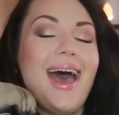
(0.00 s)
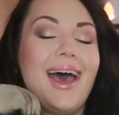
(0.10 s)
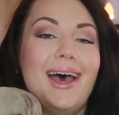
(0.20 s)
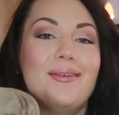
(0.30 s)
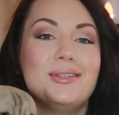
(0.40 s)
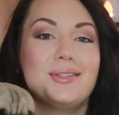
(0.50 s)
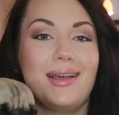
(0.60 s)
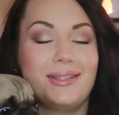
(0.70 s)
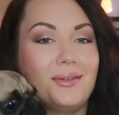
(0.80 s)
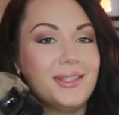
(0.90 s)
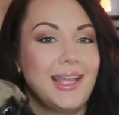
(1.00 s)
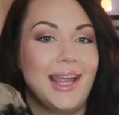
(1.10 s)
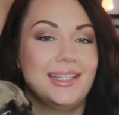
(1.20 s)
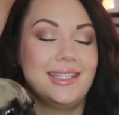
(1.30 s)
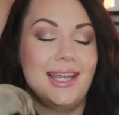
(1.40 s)
So as I was
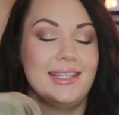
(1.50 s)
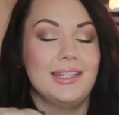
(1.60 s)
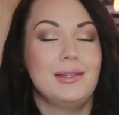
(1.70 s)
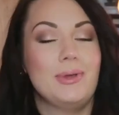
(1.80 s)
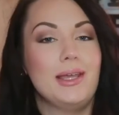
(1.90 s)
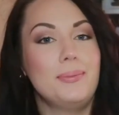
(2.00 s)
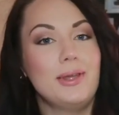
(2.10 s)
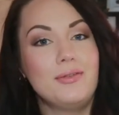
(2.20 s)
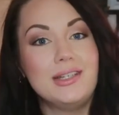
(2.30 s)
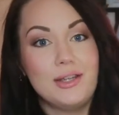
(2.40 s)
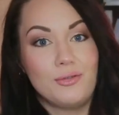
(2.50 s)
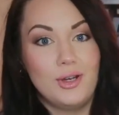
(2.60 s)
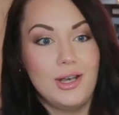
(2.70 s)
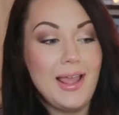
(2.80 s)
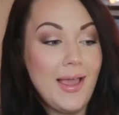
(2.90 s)
saying, today's going to be a bit of a
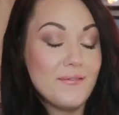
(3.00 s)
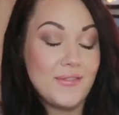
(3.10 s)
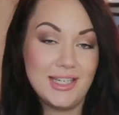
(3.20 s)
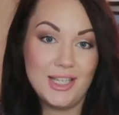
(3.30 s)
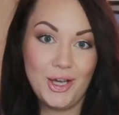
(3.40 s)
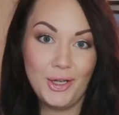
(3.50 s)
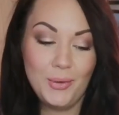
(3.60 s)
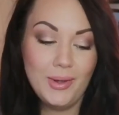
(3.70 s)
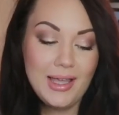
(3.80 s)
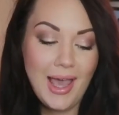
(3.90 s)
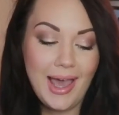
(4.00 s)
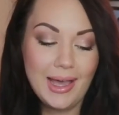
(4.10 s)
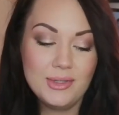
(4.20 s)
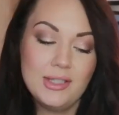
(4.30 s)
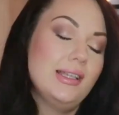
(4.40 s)
different video.
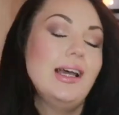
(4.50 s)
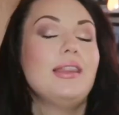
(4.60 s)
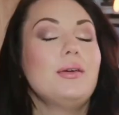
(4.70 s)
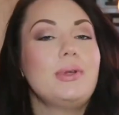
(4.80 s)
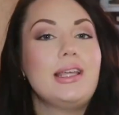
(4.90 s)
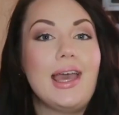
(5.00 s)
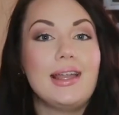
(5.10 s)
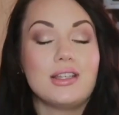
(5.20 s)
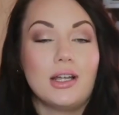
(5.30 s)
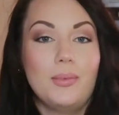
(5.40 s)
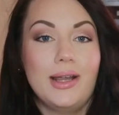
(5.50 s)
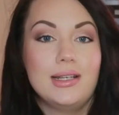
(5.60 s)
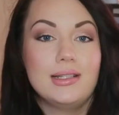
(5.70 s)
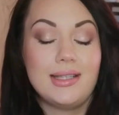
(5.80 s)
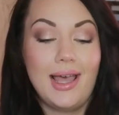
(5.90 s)
So the other weekend I
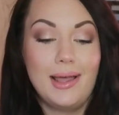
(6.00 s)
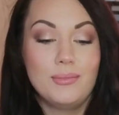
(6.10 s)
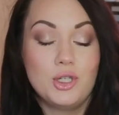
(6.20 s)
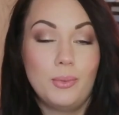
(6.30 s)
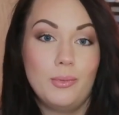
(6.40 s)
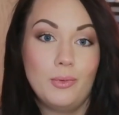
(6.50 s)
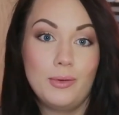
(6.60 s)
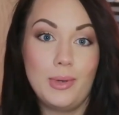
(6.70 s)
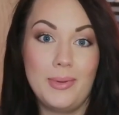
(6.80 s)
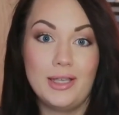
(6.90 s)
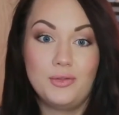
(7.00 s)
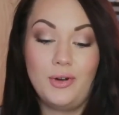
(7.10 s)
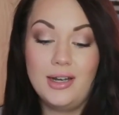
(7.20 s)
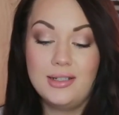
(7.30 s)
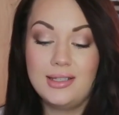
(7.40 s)
went shopping with one of my best
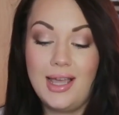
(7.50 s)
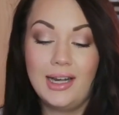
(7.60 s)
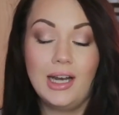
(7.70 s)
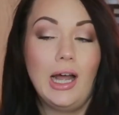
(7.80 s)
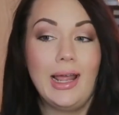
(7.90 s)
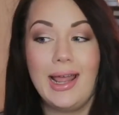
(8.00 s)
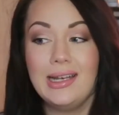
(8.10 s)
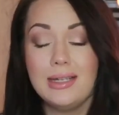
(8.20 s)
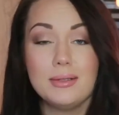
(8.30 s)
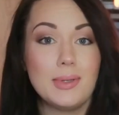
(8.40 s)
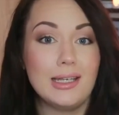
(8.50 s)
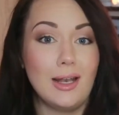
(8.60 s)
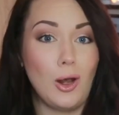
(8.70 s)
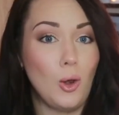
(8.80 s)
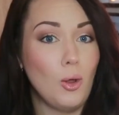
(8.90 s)
friends, and I ended up spending
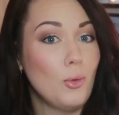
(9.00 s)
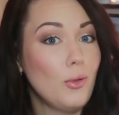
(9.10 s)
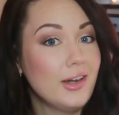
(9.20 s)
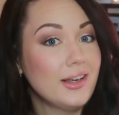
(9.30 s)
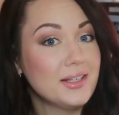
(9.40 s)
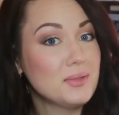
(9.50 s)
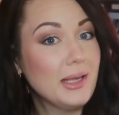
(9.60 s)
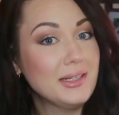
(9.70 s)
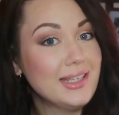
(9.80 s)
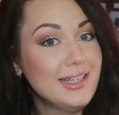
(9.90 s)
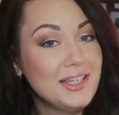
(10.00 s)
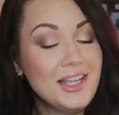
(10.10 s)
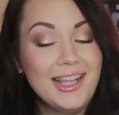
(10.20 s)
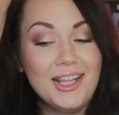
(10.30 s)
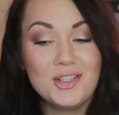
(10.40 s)
a lot more than I expected.
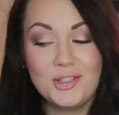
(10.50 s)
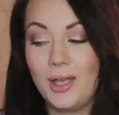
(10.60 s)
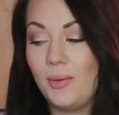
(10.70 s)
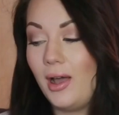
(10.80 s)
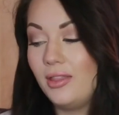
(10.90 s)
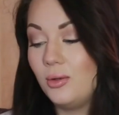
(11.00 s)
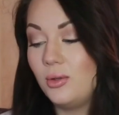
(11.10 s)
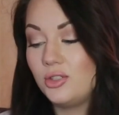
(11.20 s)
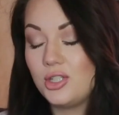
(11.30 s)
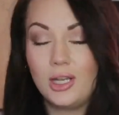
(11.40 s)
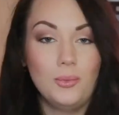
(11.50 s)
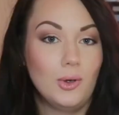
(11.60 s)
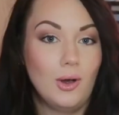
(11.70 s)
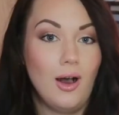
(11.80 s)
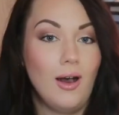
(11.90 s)
So I thought, you know
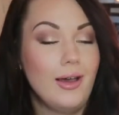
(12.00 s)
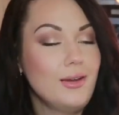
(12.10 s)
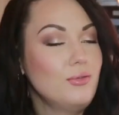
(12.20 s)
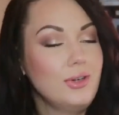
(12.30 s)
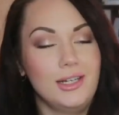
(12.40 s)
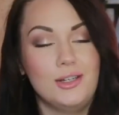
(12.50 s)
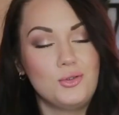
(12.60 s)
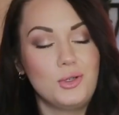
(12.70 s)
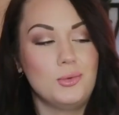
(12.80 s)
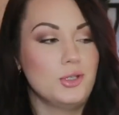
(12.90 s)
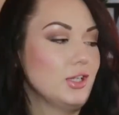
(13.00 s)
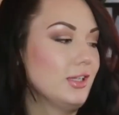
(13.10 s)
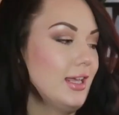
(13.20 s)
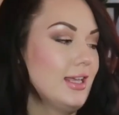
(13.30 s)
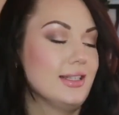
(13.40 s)
what, I really enjoy watching
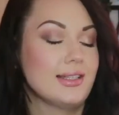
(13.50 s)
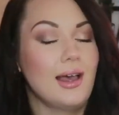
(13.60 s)
these.